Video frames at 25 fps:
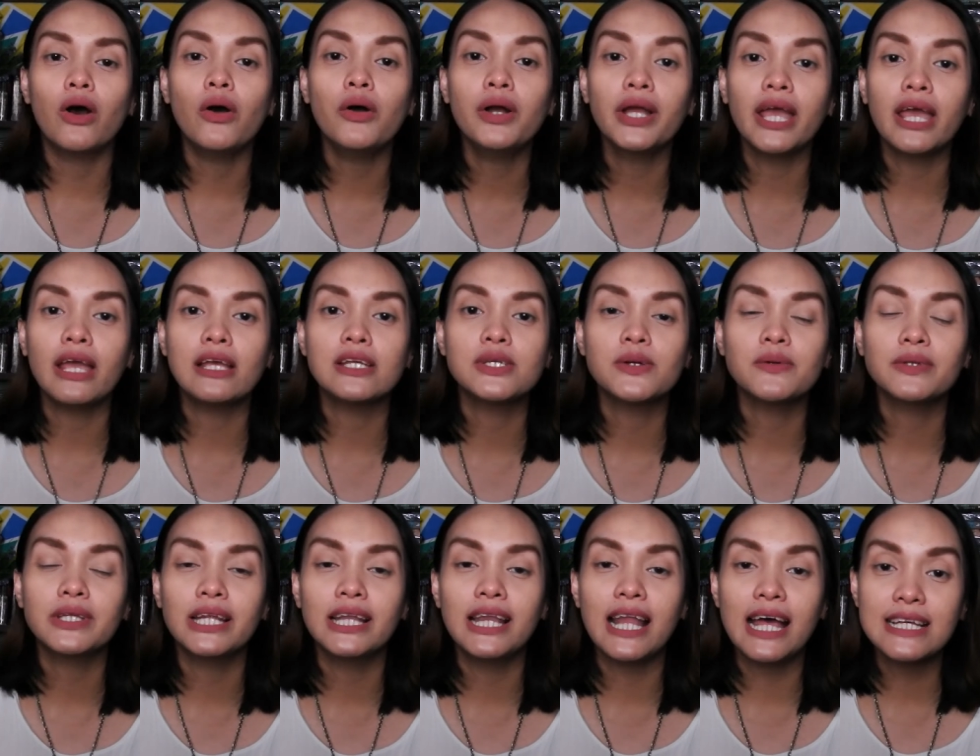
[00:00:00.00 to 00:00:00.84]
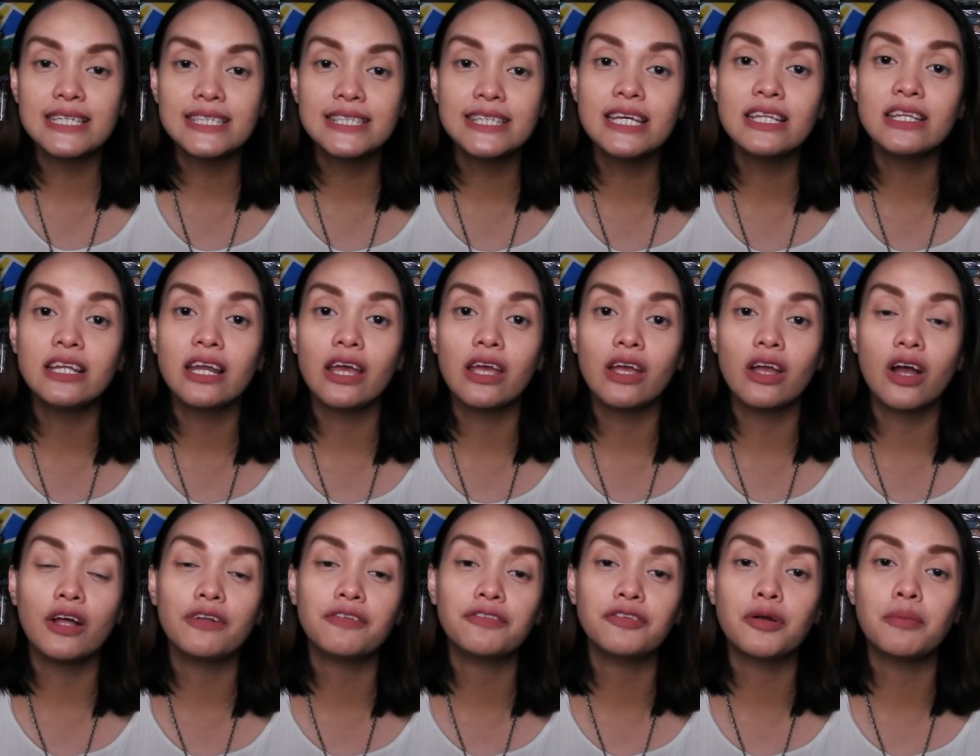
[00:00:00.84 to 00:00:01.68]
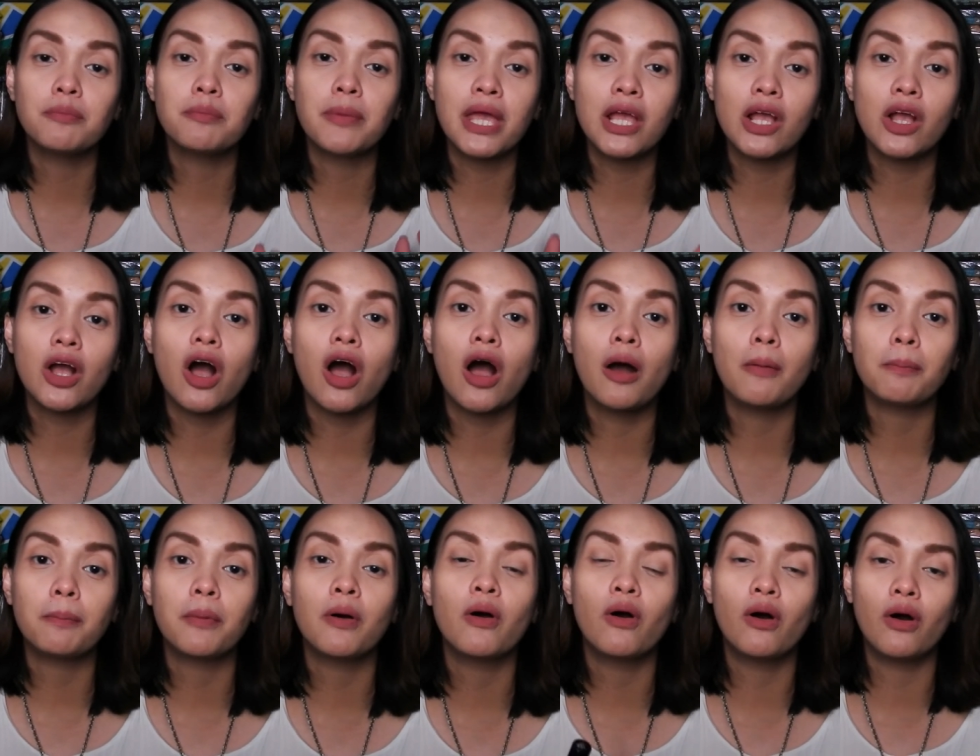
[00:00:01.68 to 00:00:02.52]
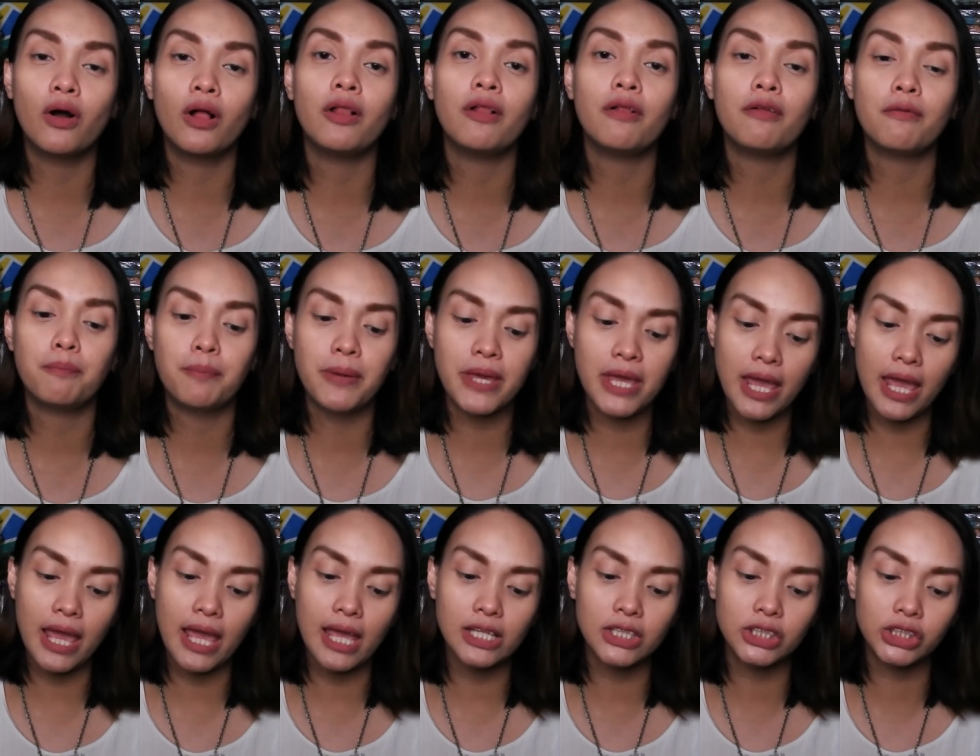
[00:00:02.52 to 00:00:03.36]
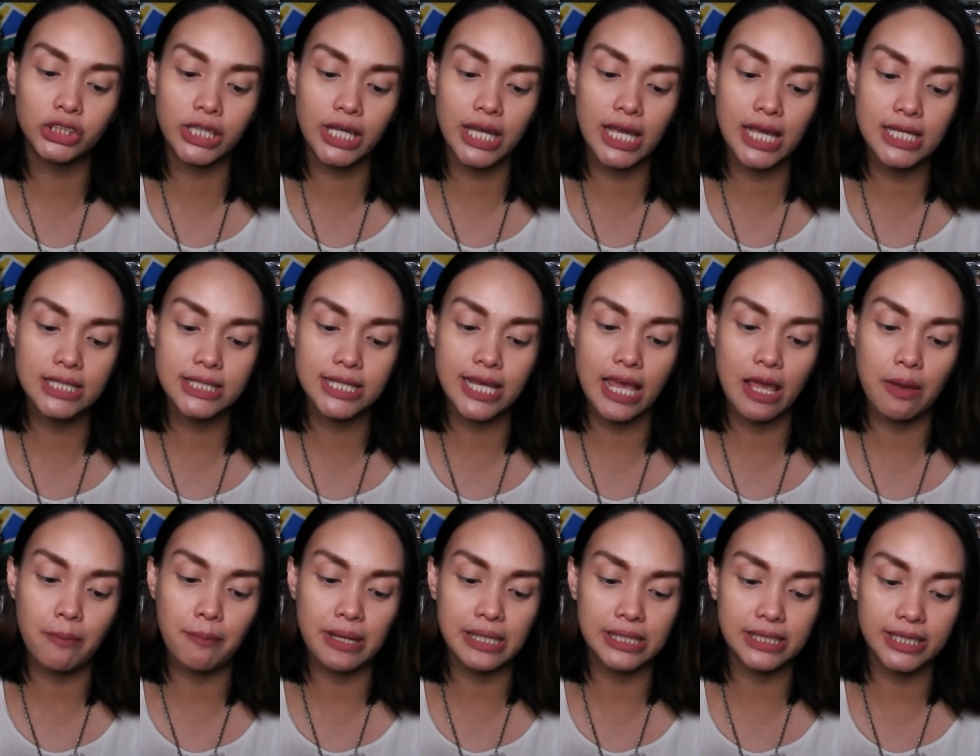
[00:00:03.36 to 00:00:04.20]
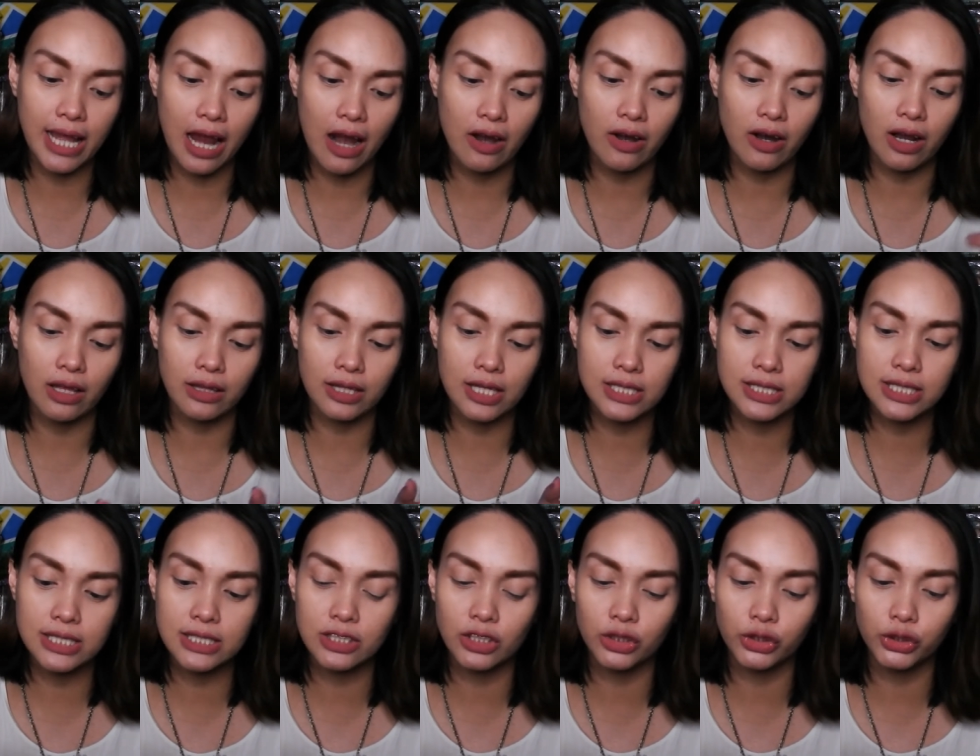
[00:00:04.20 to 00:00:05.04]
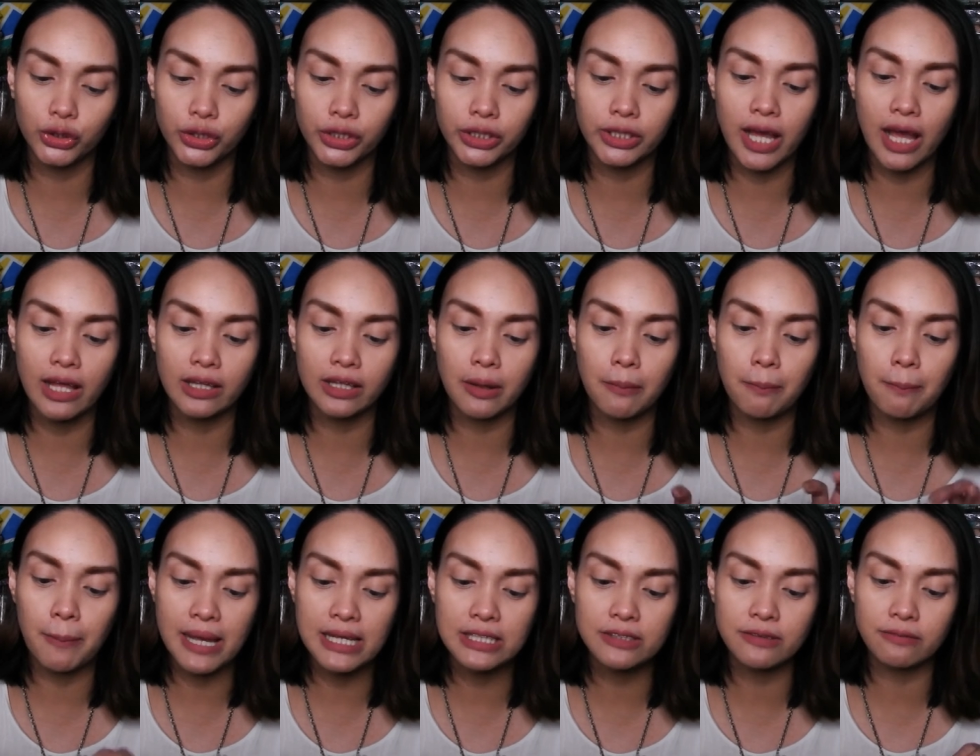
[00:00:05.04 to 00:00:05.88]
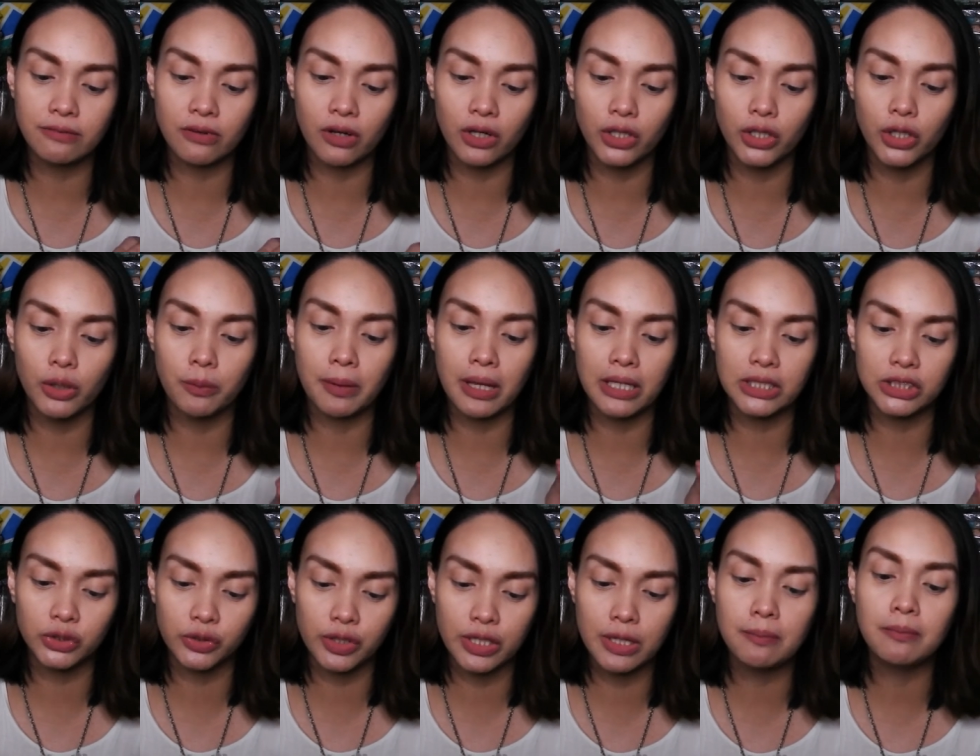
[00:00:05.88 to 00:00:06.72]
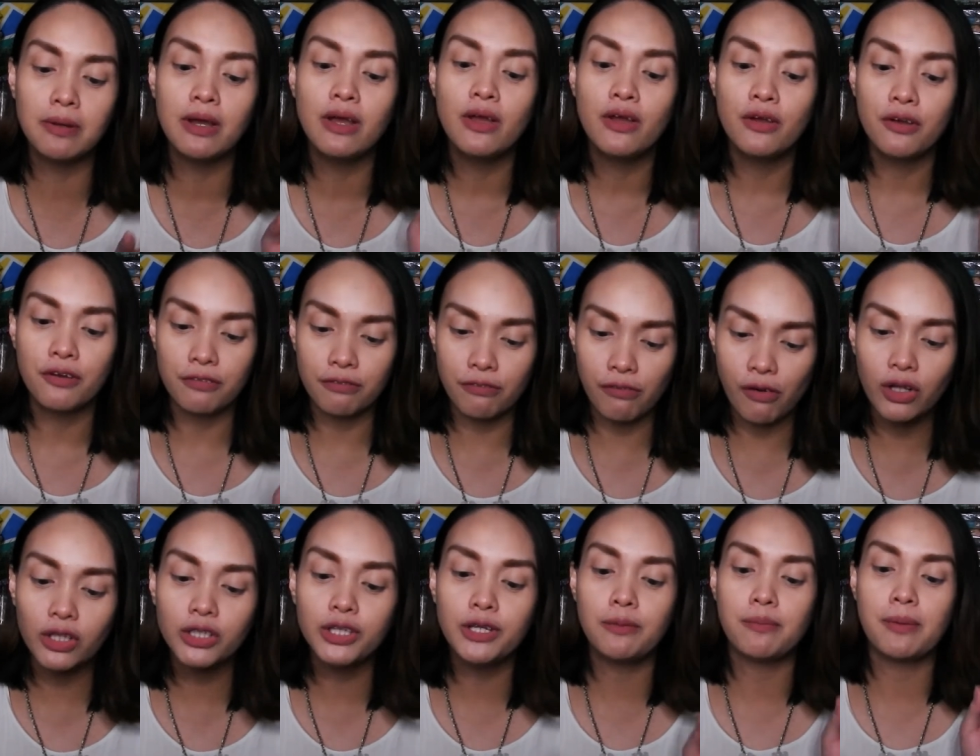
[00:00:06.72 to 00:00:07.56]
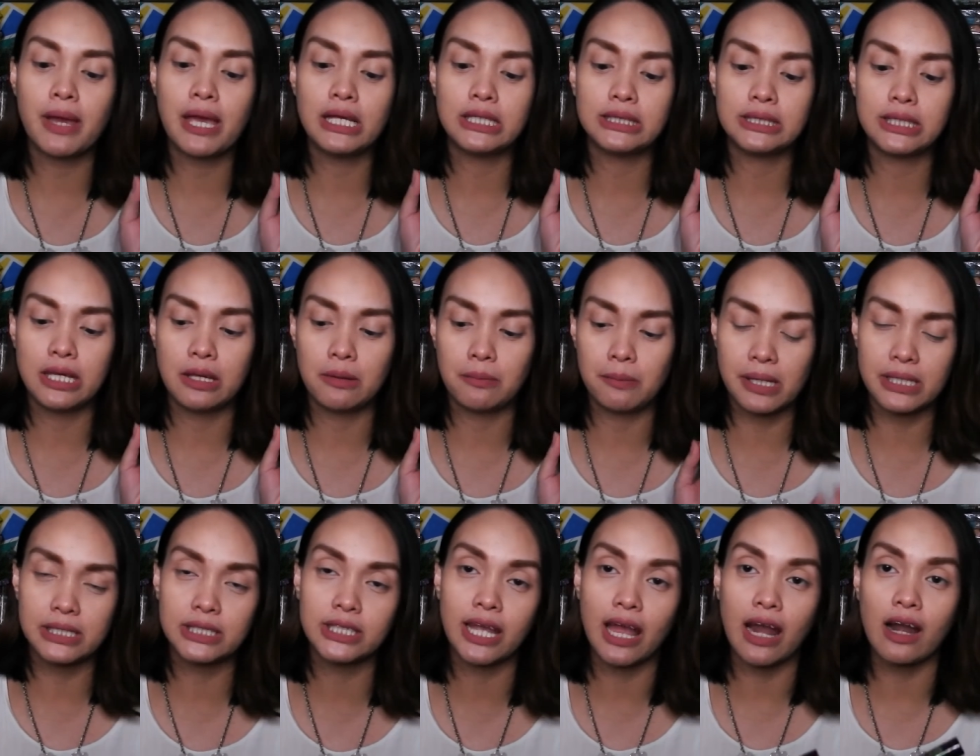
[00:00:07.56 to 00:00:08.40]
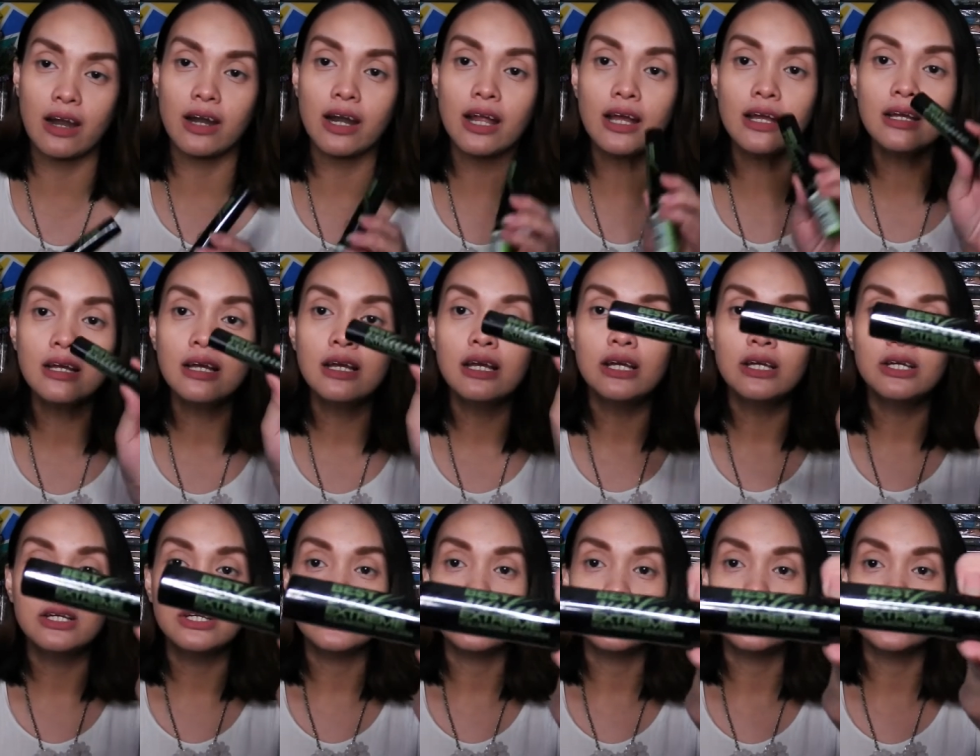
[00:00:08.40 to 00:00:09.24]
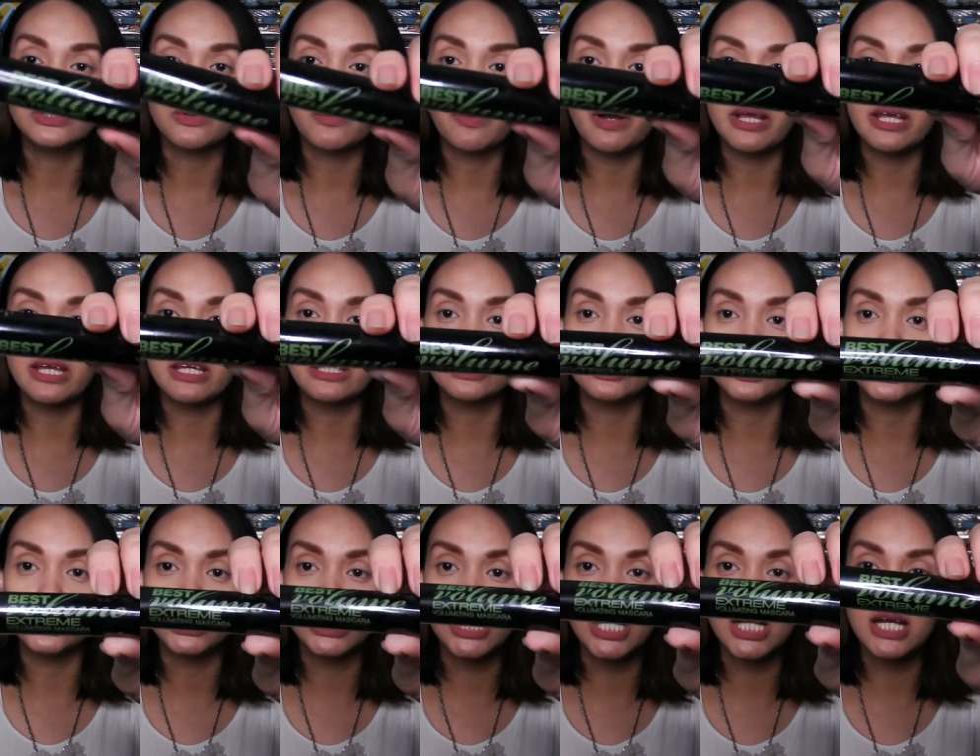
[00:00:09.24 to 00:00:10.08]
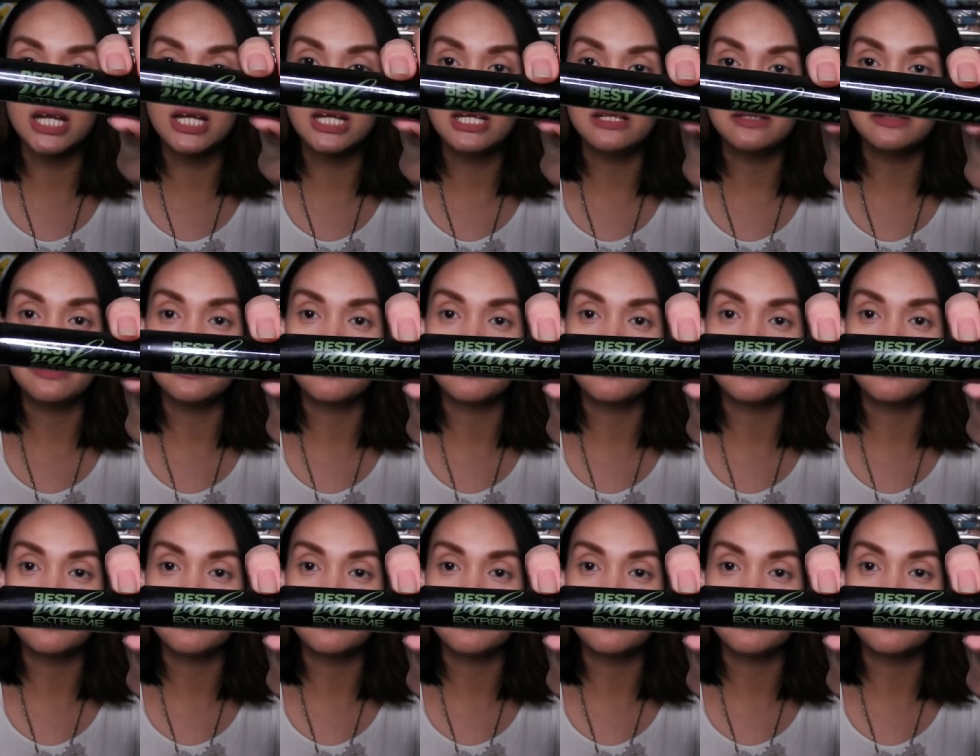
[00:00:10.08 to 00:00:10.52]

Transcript: Okay, so the last thing that I got from Makeup PH is a mascara. This is the Jordana Best Volume Extreme Volumizing Mascara. So, ayan siya.